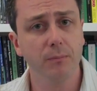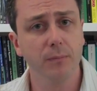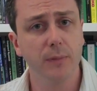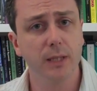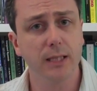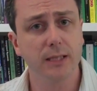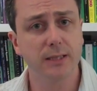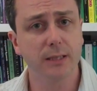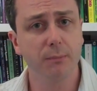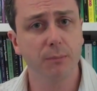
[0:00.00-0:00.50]

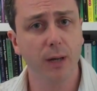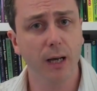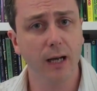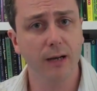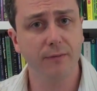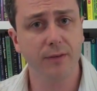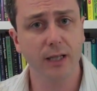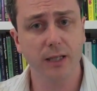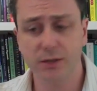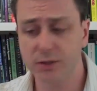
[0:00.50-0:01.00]
It's
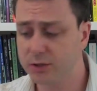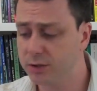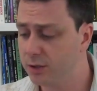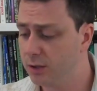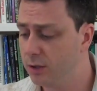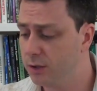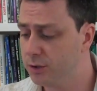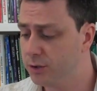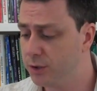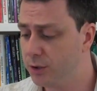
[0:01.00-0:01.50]
impervious
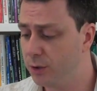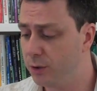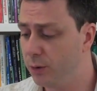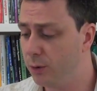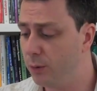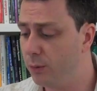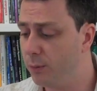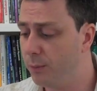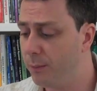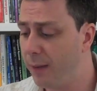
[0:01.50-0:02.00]
to
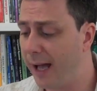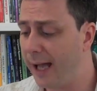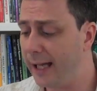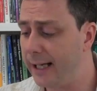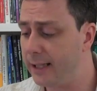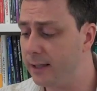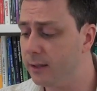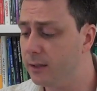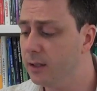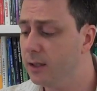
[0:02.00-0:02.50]
pain.
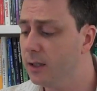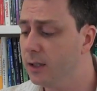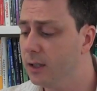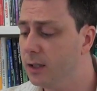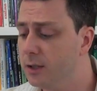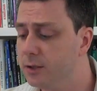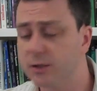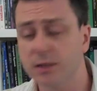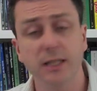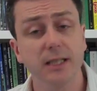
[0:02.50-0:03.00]

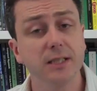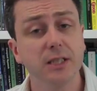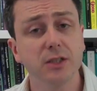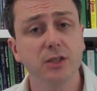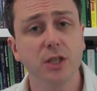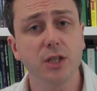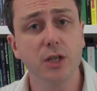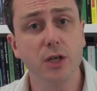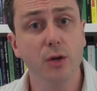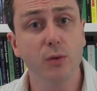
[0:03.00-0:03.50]
So this is the
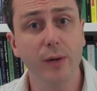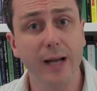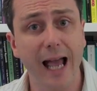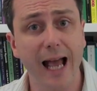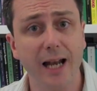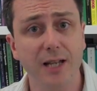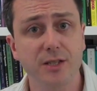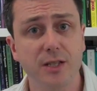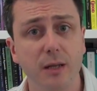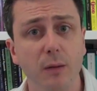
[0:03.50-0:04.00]
new
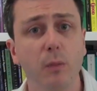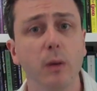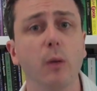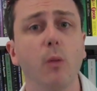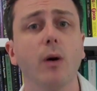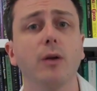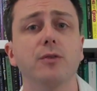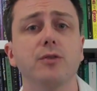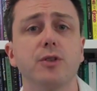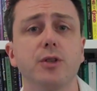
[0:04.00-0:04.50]
reality we
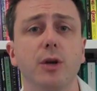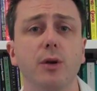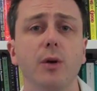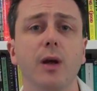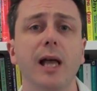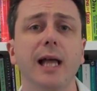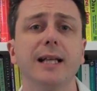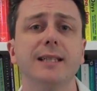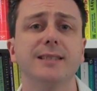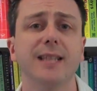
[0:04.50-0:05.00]
want to
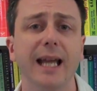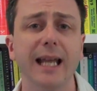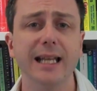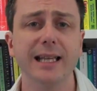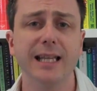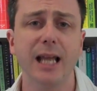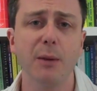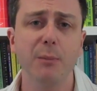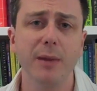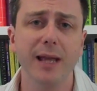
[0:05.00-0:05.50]
take
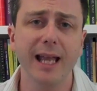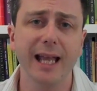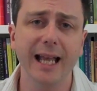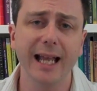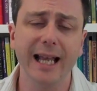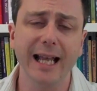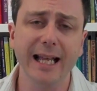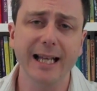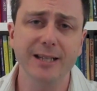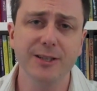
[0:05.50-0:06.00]
them
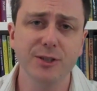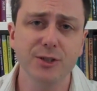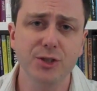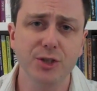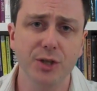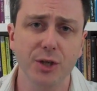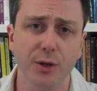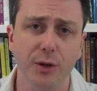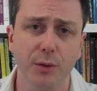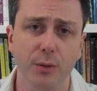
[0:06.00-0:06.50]

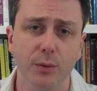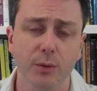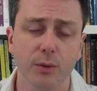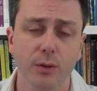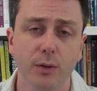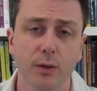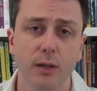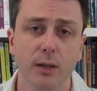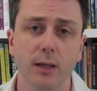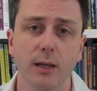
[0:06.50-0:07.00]
into.
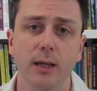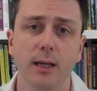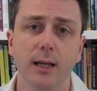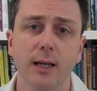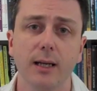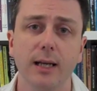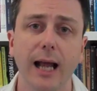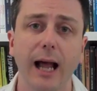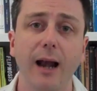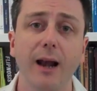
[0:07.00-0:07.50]

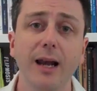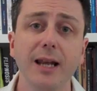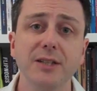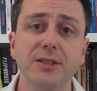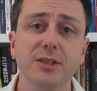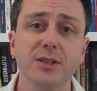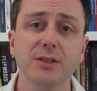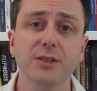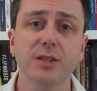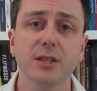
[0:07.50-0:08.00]
Now
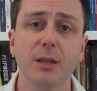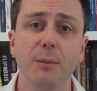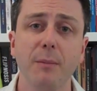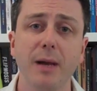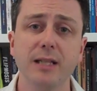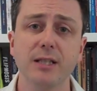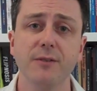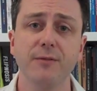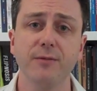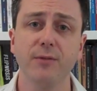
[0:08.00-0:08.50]
listen to the
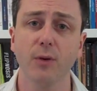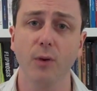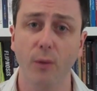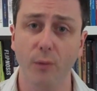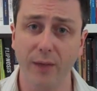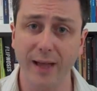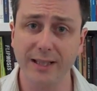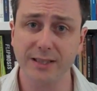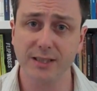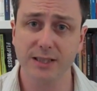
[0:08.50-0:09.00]
metaphor.
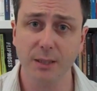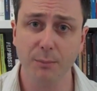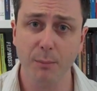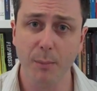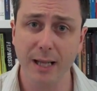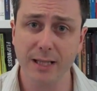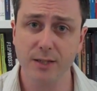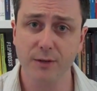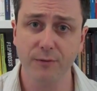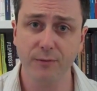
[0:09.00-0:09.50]
That's the
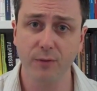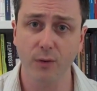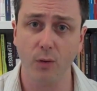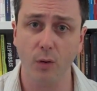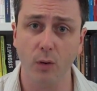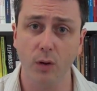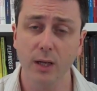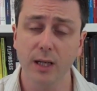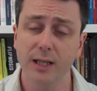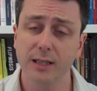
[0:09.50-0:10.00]

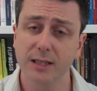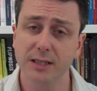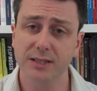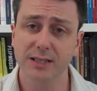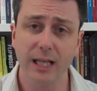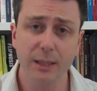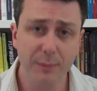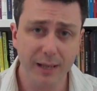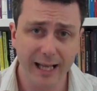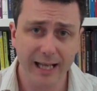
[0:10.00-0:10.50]
metaphor. The
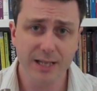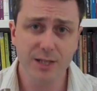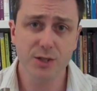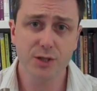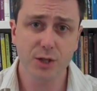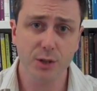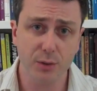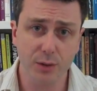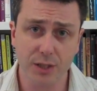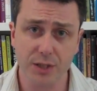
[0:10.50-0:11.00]
same
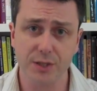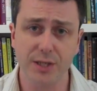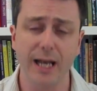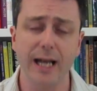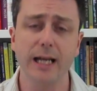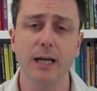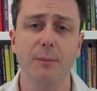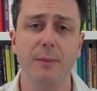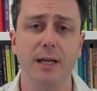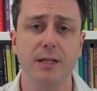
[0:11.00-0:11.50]
into
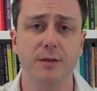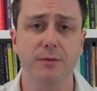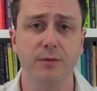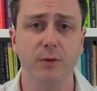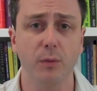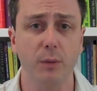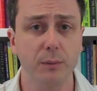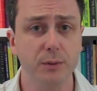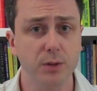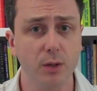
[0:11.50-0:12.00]
container metaphor
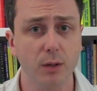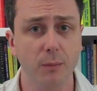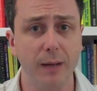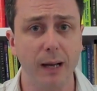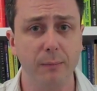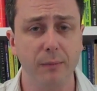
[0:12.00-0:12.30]
we were talking about